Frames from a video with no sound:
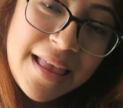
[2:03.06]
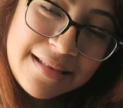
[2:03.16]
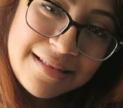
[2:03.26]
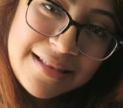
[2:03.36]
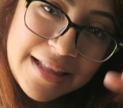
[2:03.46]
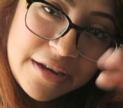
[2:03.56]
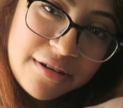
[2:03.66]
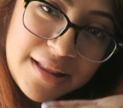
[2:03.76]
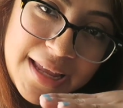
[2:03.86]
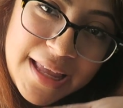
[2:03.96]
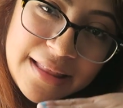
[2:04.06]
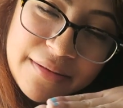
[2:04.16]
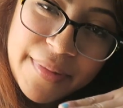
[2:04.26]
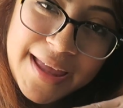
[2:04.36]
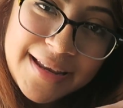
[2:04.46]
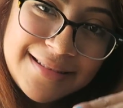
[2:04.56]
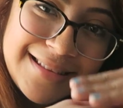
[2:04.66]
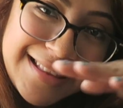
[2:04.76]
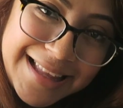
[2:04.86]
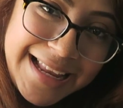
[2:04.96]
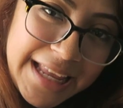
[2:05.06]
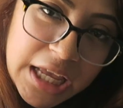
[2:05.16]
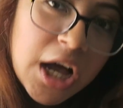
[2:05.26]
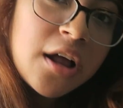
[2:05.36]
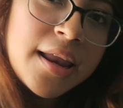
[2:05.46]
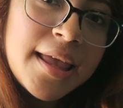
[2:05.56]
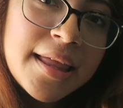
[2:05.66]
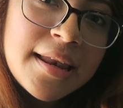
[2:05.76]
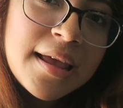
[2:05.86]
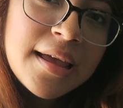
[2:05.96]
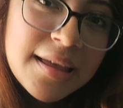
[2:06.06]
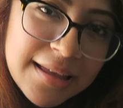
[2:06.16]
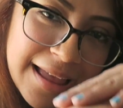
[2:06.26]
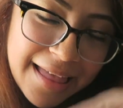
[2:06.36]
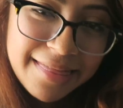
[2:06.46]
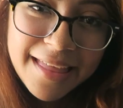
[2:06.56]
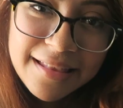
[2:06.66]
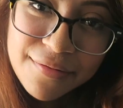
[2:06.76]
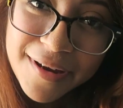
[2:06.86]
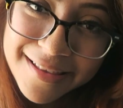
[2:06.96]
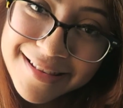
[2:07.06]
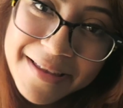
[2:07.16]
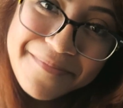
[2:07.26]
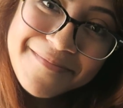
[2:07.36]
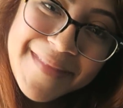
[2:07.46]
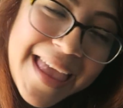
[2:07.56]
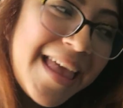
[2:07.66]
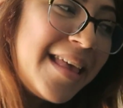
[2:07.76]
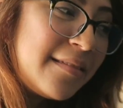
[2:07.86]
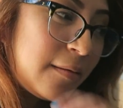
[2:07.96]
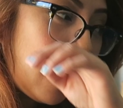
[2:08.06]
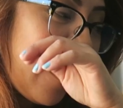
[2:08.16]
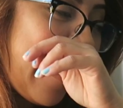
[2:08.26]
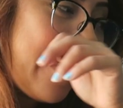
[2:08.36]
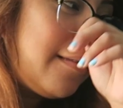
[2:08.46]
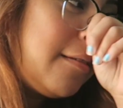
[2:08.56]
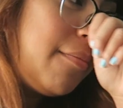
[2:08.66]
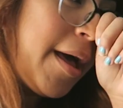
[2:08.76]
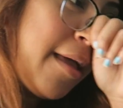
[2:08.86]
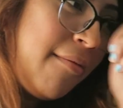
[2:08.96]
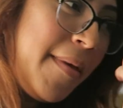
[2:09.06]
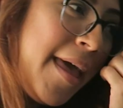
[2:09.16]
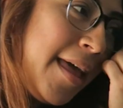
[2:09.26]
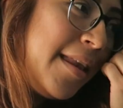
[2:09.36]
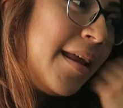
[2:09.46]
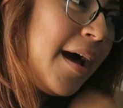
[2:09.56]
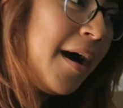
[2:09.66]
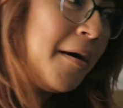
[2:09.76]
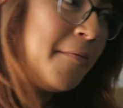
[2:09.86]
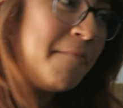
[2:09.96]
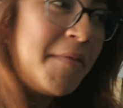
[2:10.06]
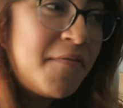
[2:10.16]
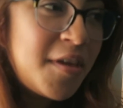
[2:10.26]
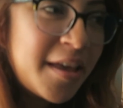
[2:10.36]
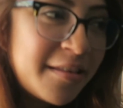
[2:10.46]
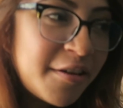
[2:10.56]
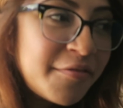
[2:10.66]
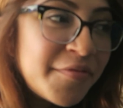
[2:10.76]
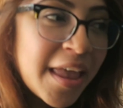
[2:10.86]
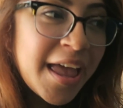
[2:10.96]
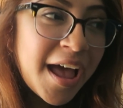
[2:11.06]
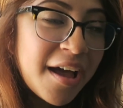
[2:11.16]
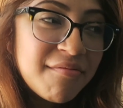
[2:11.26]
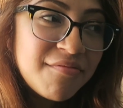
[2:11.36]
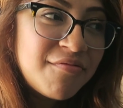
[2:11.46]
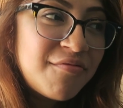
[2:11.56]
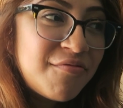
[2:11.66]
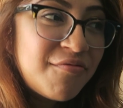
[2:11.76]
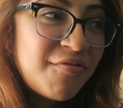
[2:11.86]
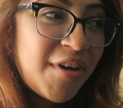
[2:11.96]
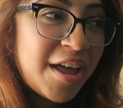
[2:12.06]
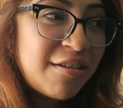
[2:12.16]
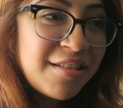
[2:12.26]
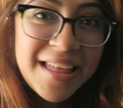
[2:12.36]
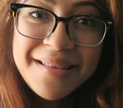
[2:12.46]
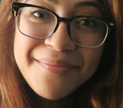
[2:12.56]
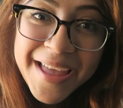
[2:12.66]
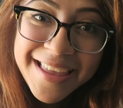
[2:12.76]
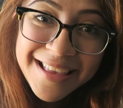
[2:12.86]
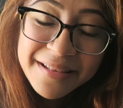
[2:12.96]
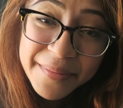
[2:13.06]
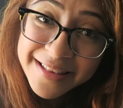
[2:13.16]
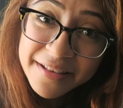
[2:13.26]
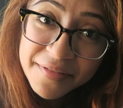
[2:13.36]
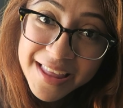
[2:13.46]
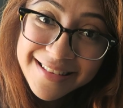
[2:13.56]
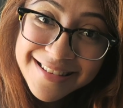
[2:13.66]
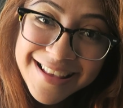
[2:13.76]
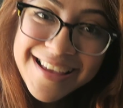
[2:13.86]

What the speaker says: it's literally, the bed is leaning on it, and that's where I sleep. So I had to buy a bed. If you guys know, I don't like buying expensive things,